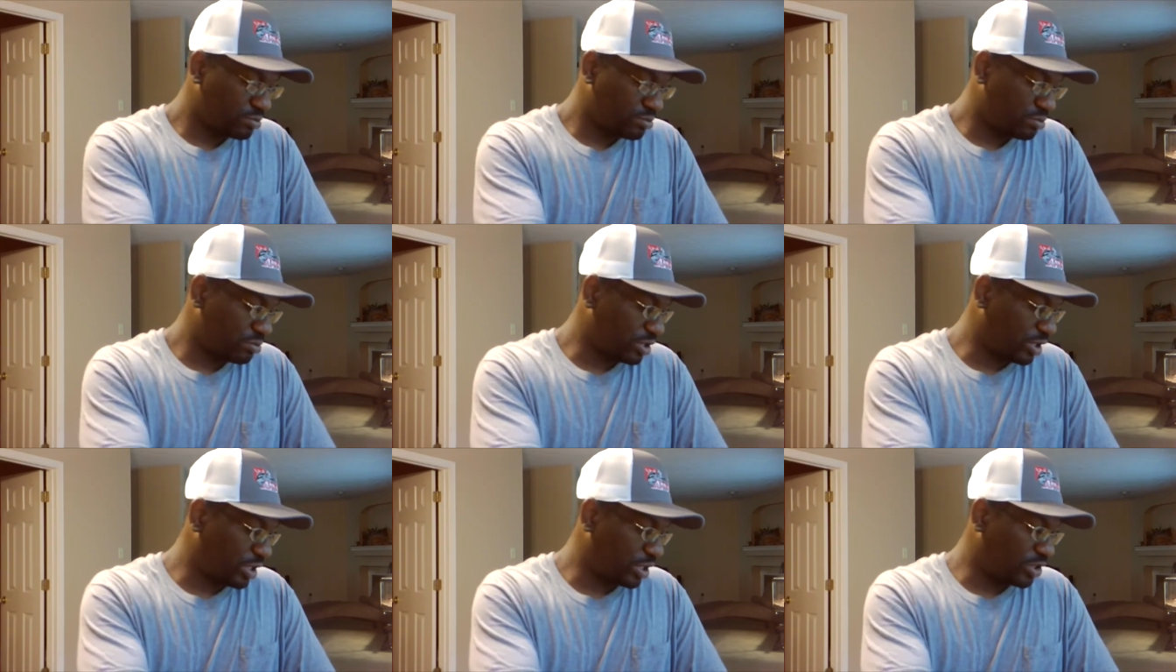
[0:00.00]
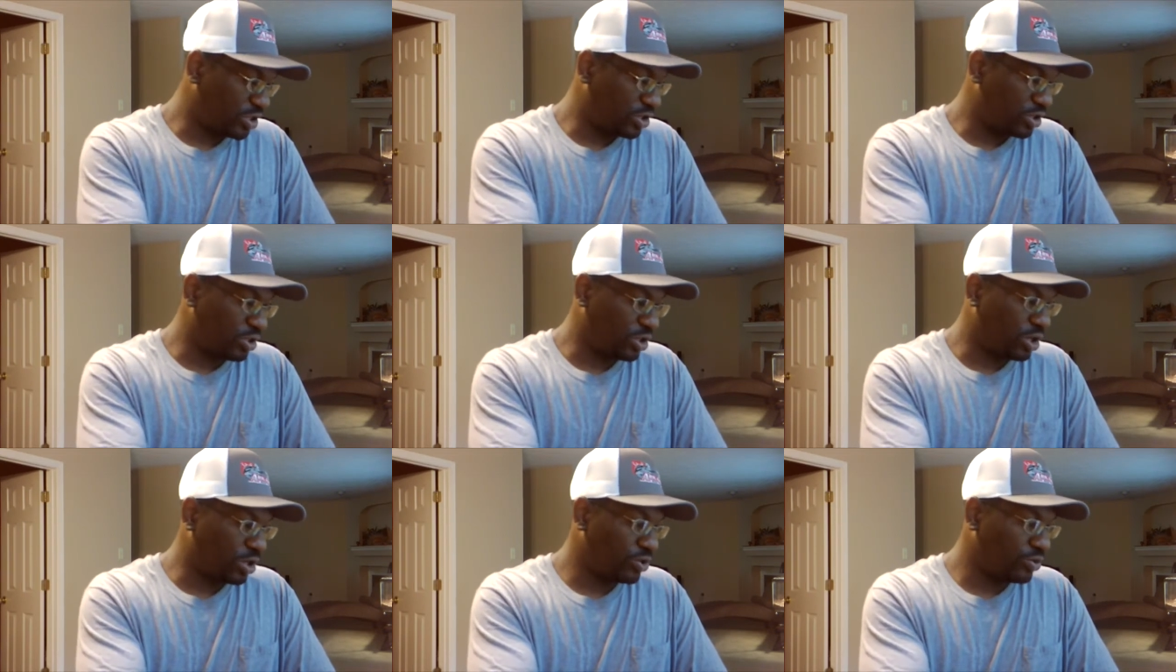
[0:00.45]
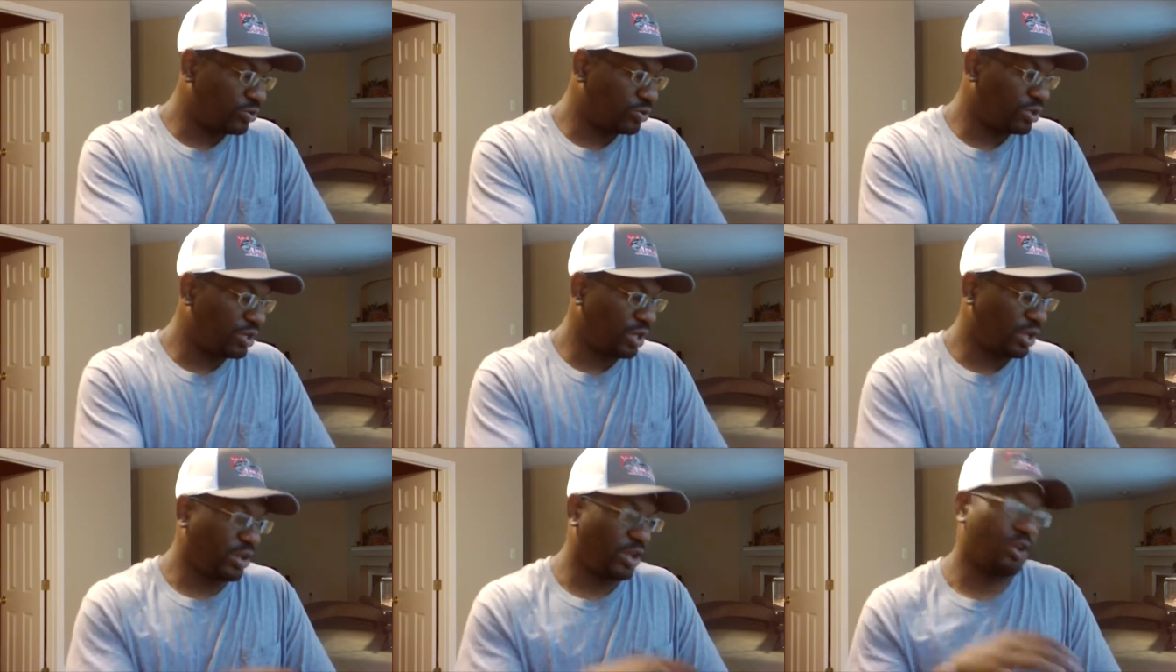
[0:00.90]
get your own.
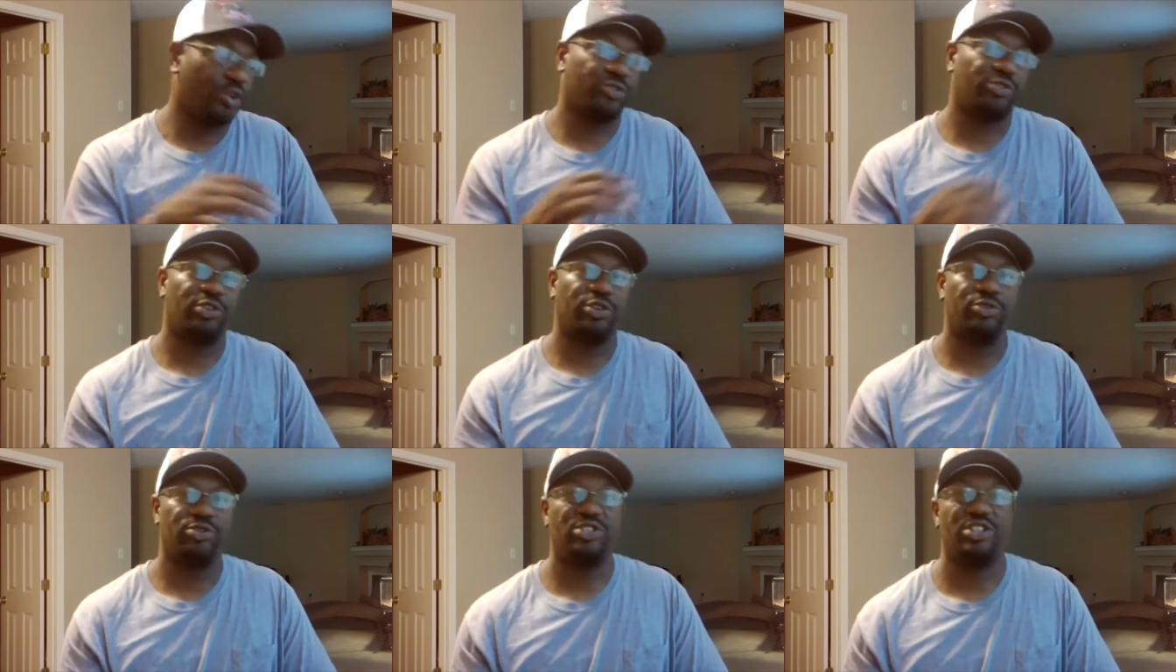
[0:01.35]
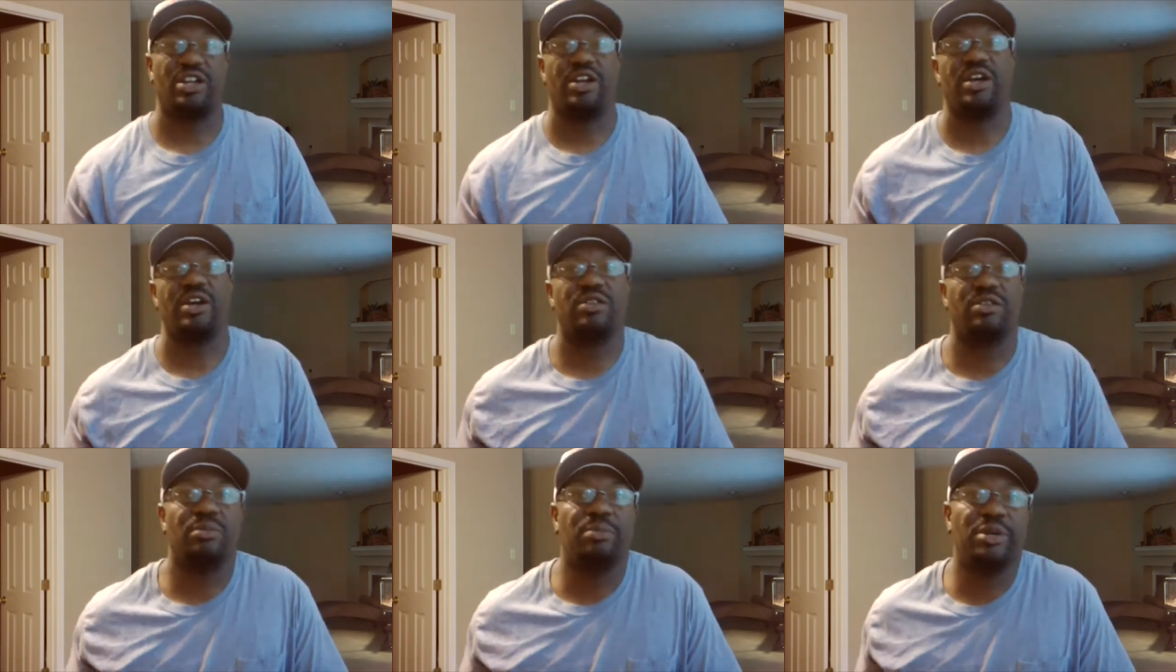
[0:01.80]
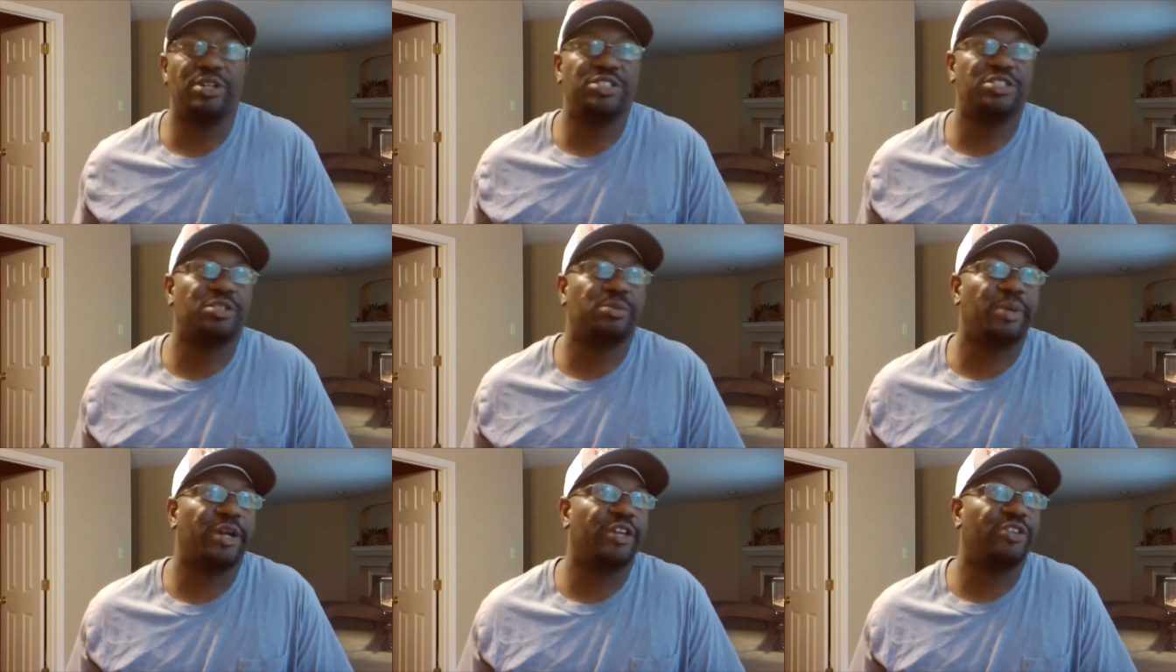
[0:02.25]
Also check out the Monster
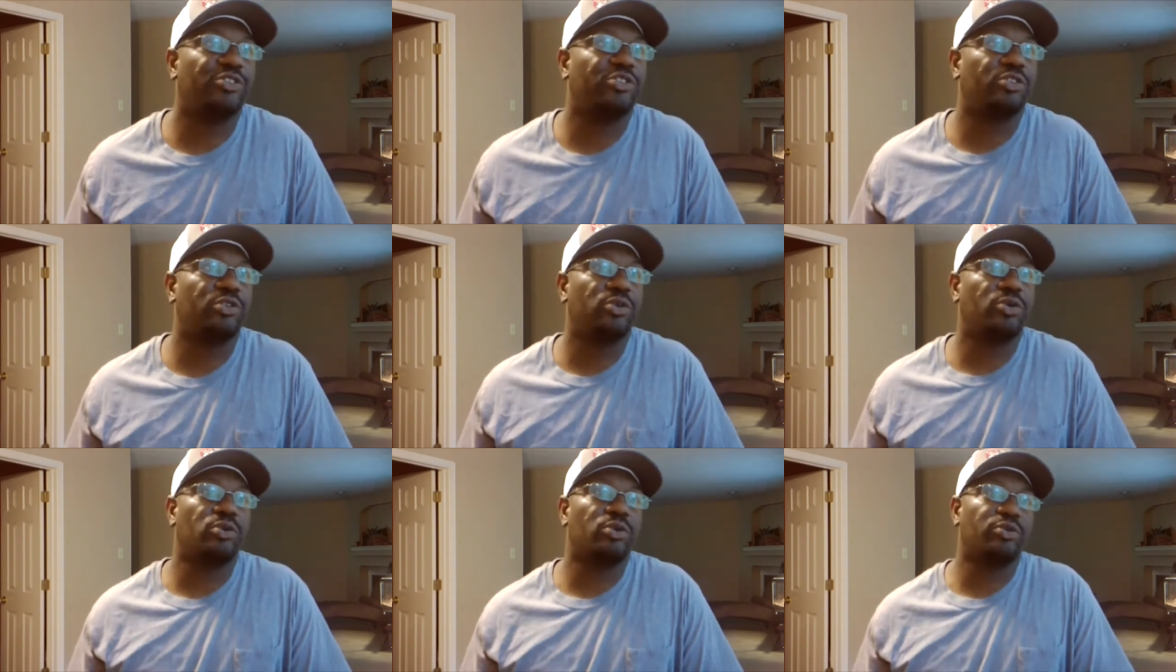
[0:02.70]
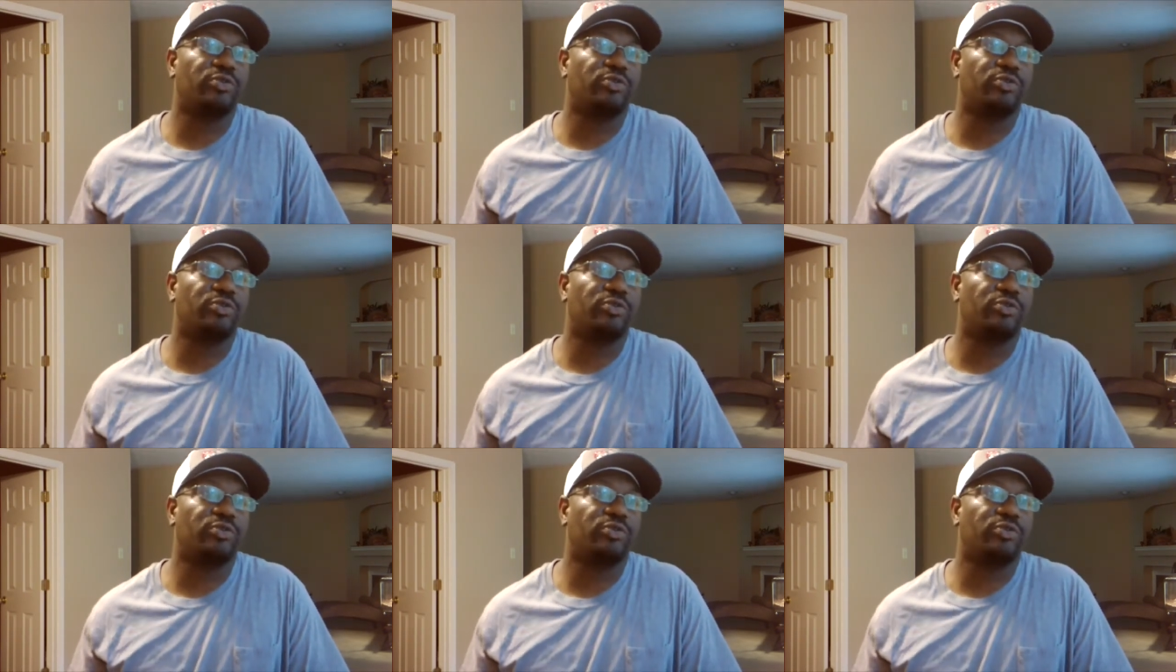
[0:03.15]
Bass store